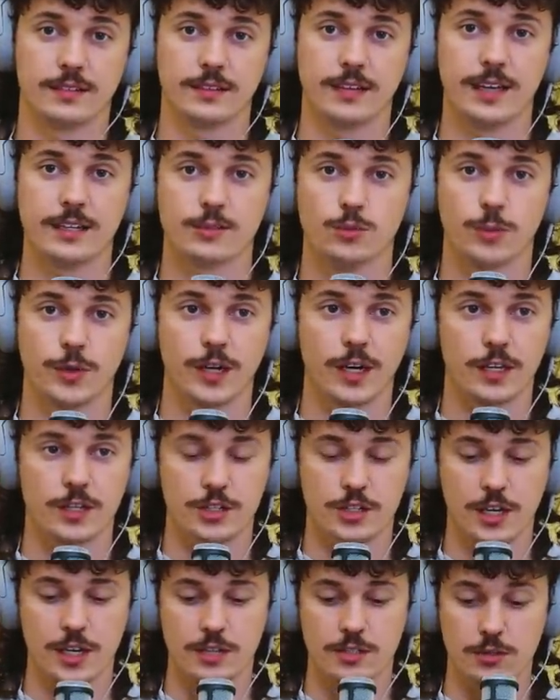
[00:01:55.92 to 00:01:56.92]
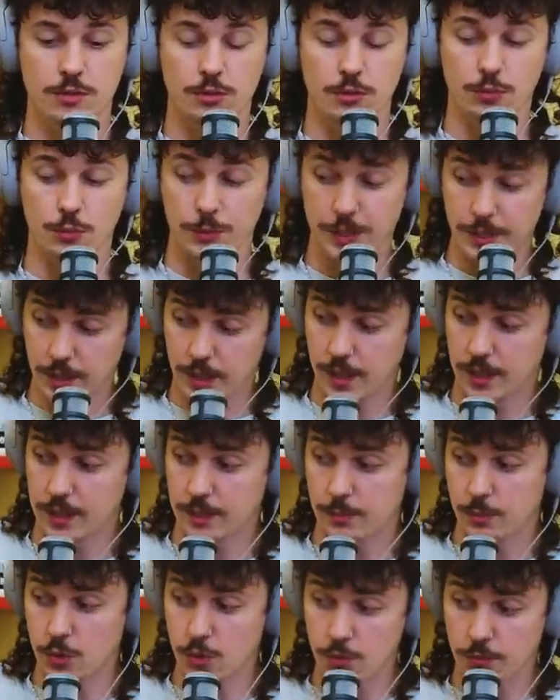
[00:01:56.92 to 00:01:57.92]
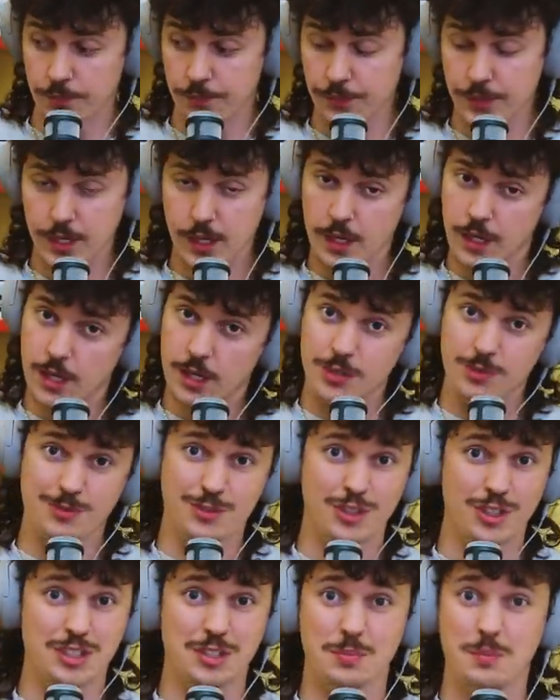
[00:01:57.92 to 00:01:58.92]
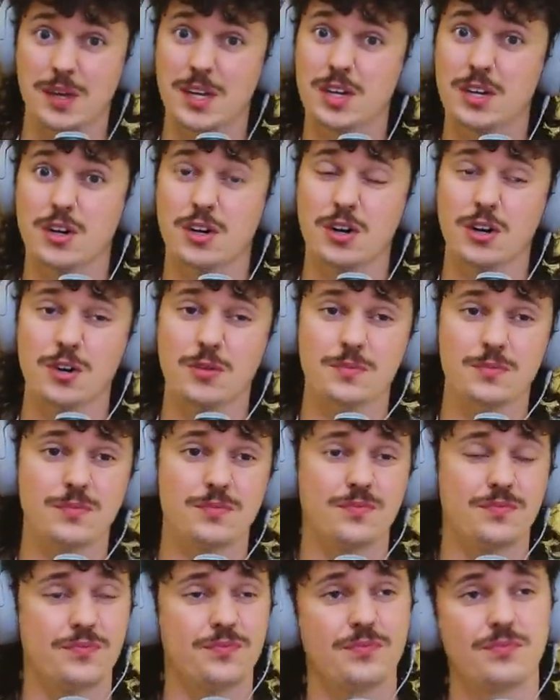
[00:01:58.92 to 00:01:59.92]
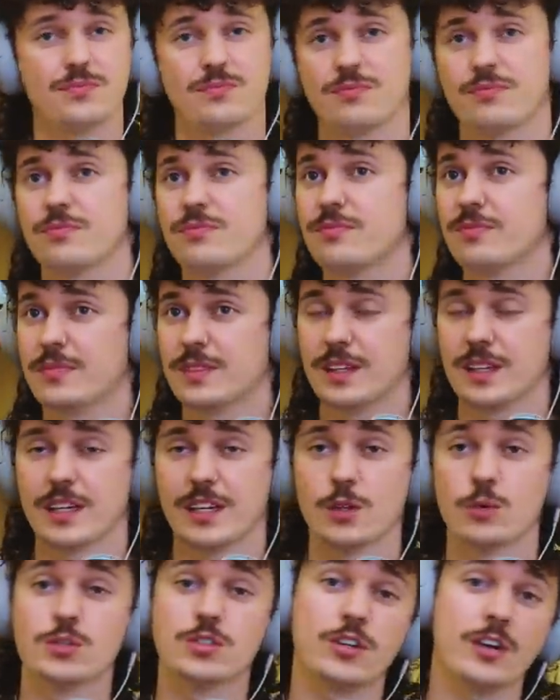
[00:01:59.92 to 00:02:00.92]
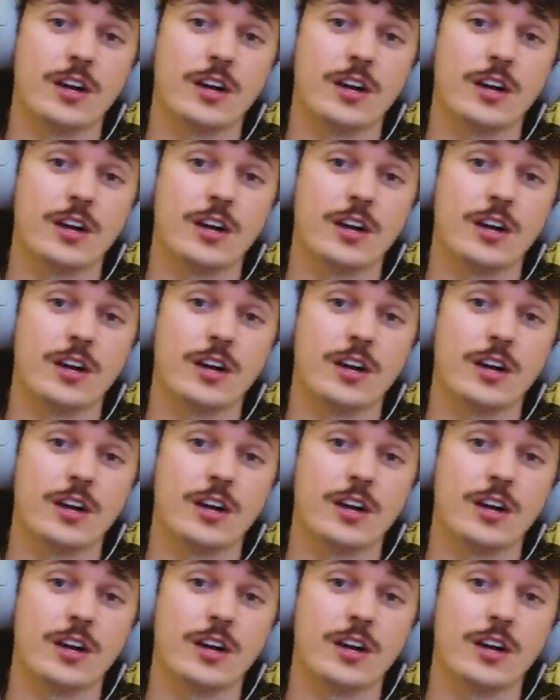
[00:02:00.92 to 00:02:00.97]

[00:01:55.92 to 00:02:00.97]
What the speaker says: that's when we got a chance to do the real honeymoon, just me and her. And it was